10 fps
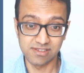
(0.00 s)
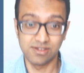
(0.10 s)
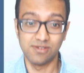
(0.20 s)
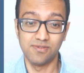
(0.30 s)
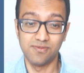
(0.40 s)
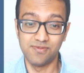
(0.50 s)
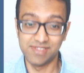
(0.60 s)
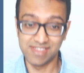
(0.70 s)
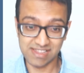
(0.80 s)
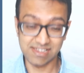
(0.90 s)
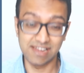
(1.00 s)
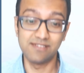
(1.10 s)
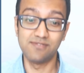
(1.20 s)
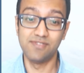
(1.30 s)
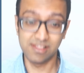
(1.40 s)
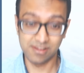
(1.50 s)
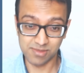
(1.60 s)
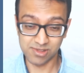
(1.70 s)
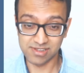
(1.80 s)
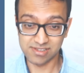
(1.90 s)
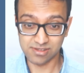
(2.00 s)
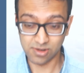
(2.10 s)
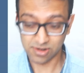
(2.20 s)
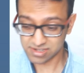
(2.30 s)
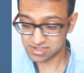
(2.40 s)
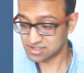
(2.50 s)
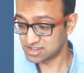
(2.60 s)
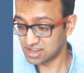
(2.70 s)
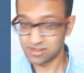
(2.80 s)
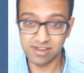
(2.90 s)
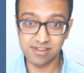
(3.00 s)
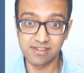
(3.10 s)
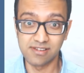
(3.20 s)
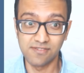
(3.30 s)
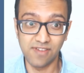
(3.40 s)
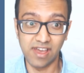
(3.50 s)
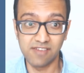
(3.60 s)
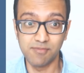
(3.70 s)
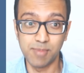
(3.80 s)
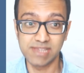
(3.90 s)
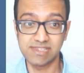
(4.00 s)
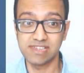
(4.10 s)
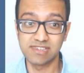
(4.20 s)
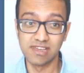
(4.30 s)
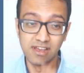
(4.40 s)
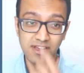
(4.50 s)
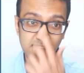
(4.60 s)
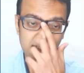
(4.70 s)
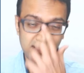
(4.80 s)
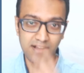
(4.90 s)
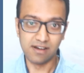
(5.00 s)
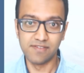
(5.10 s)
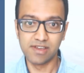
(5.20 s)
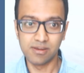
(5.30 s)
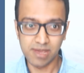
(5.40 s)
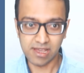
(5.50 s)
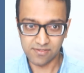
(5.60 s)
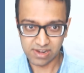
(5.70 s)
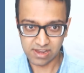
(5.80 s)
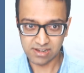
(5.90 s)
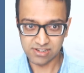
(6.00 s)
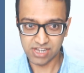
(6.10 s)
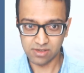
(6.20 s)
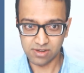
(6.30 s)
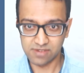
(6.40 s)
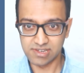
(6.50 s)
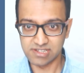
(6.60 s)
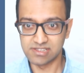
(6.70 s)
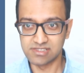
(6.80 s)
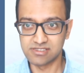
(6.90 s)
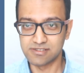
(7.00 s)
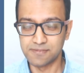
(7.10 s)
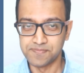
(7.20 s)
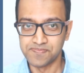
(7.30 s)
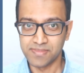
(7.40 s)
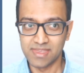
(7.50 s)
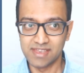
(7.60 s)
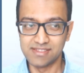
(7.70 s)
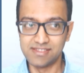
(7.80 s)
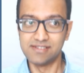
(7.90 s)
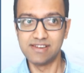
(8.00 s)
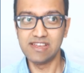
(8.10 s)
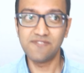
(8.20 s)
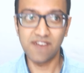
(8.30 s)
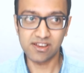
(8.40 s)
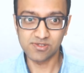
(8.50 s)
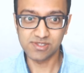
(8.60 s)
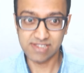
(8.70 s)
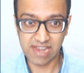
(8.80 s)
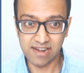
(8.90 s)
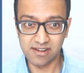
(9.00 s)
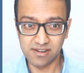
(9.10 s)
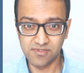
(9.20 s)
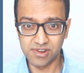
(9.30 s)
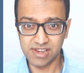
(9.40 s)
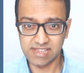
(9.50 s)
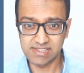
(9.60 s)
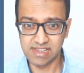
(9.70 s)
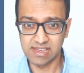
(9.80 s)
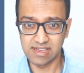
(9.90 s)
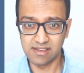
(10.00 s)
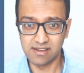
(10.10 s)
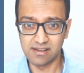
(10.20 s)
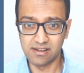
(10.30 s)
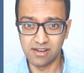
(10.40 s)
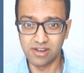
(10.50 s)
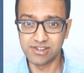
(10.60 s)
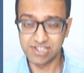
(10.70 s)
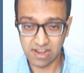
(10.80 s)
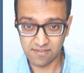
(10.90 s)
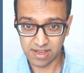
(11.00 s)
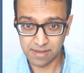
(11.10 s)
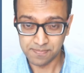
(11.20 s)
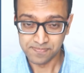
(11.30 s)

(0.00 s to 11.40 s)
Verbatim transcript: So with that said, welcome to this course, JUnit 5 Basics. Uh, we're going to be covering JUnit, which is the de facto standard for testing uh, on Java.